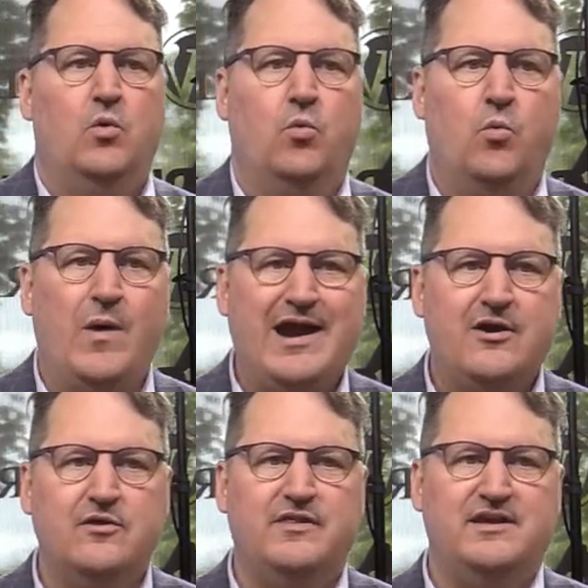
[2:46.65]

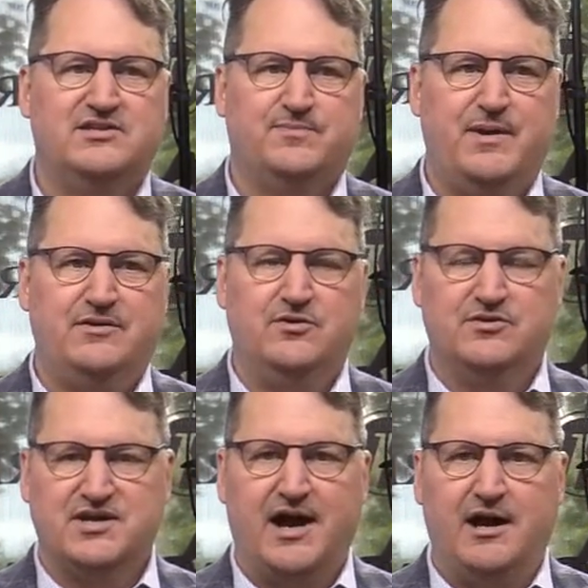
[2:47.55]
where they spend their
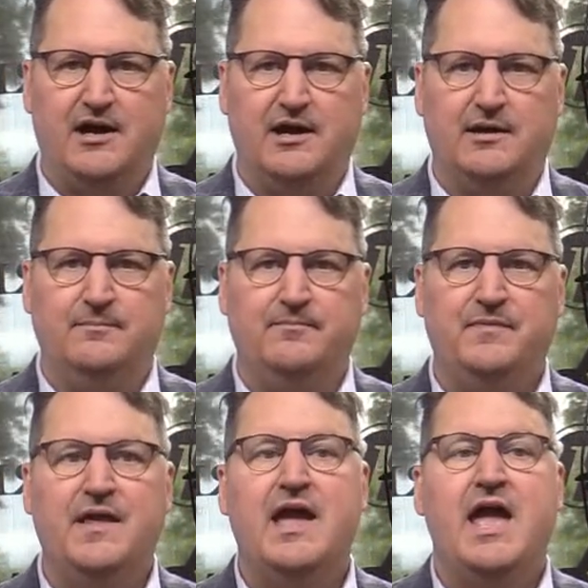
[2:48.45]
time,
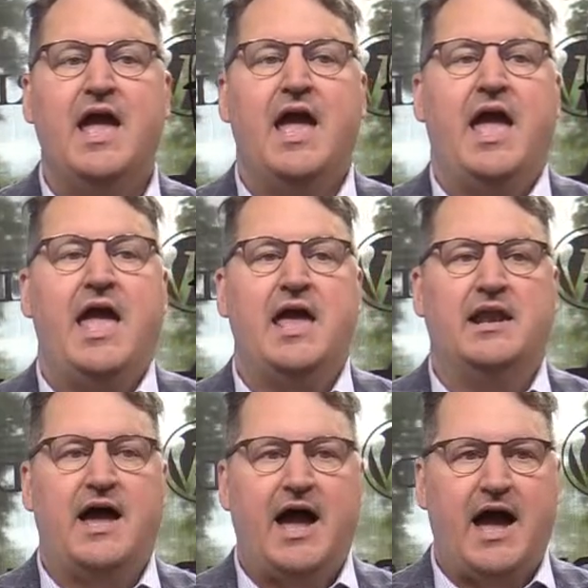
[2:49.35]

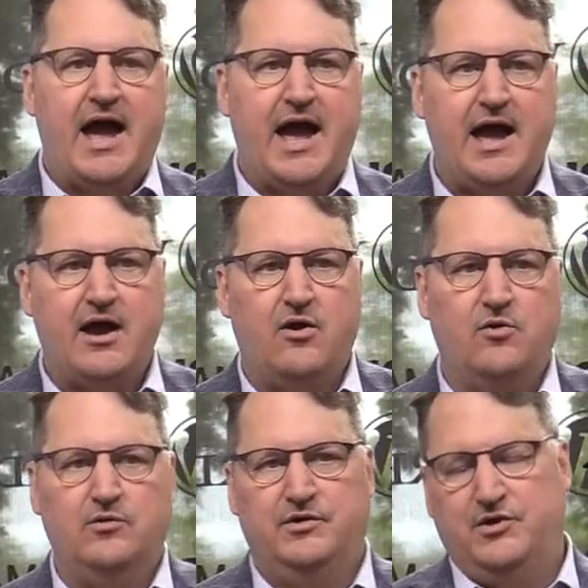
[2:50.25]
and
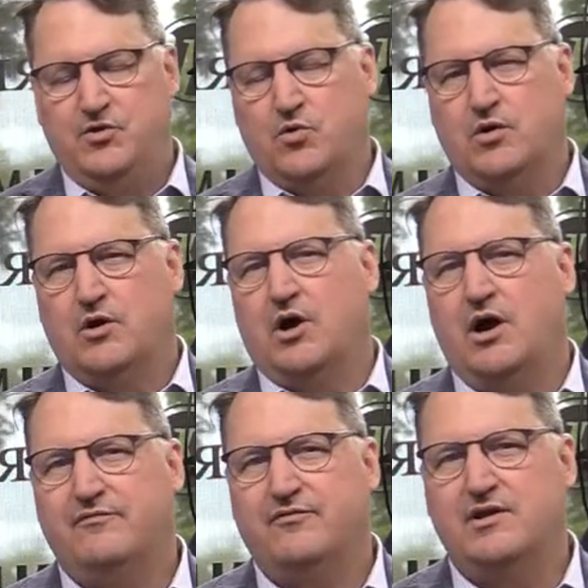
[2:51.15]
how your
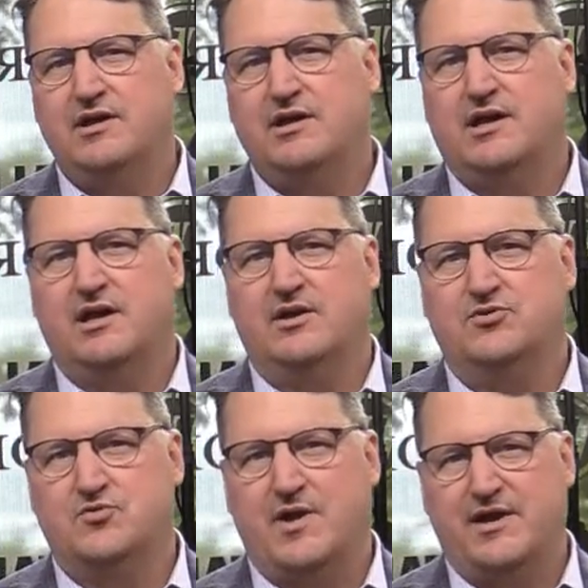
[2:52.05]
offering can
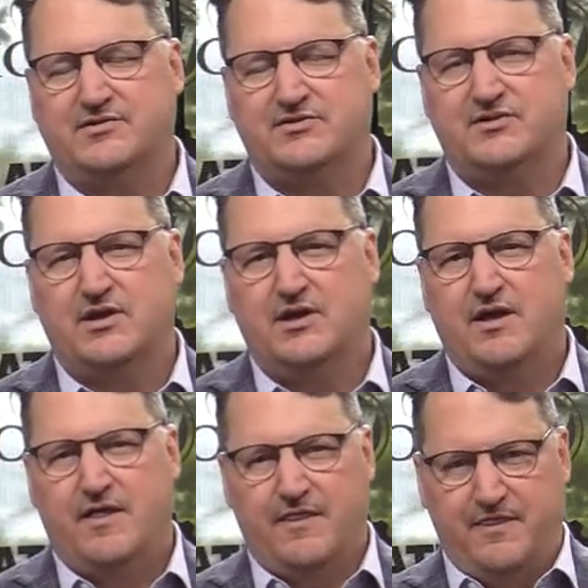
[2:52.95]
address
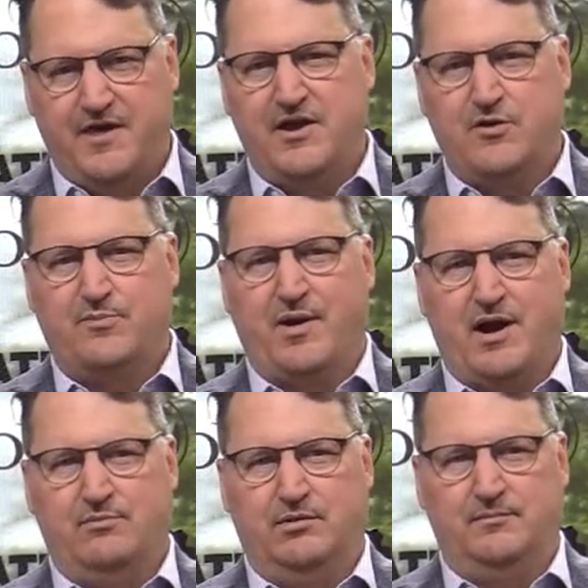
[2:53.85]
their
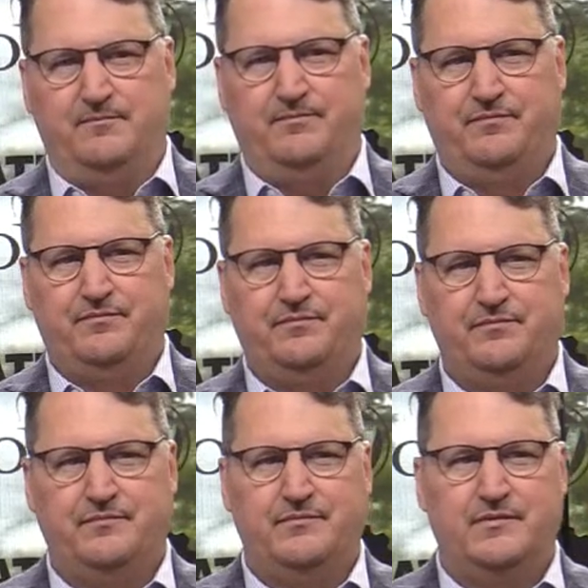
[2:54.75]
problem.
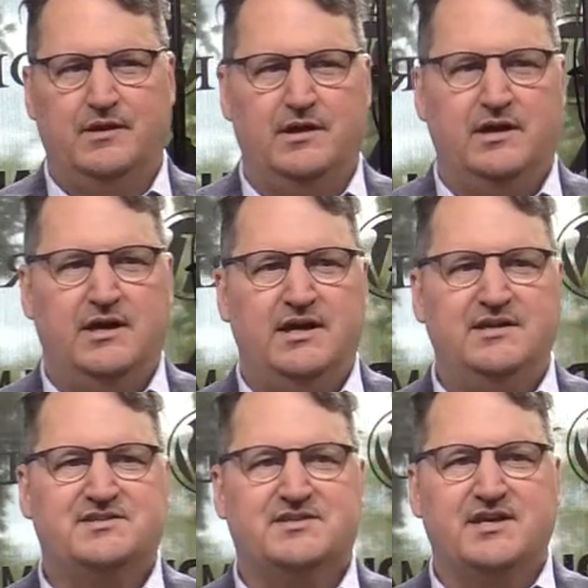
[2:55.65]

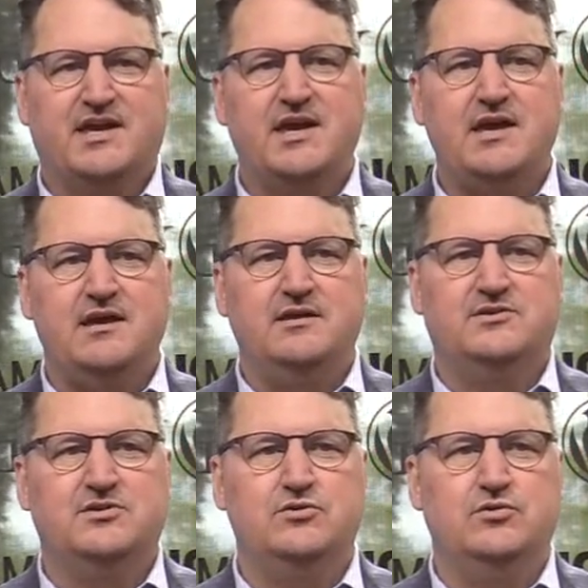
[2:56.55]
It's the key
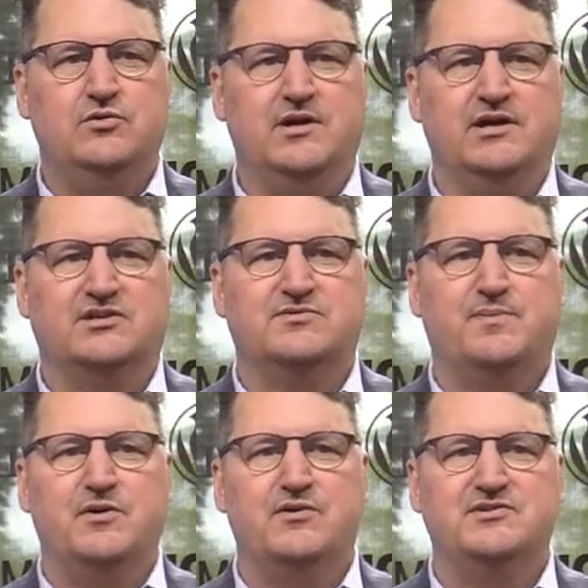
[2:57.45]
to
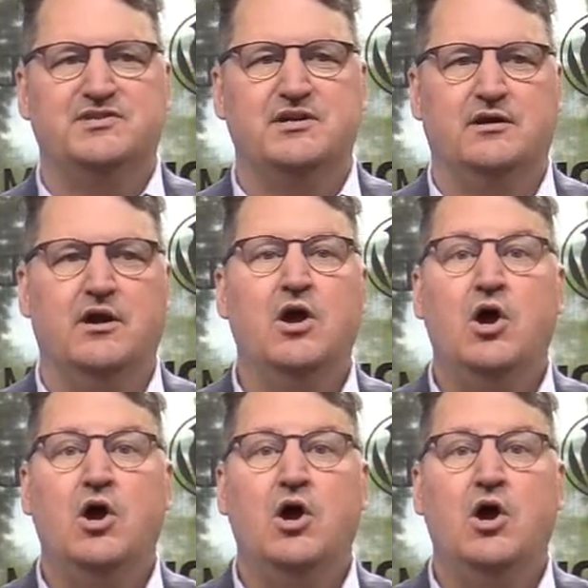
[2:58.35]
experiencing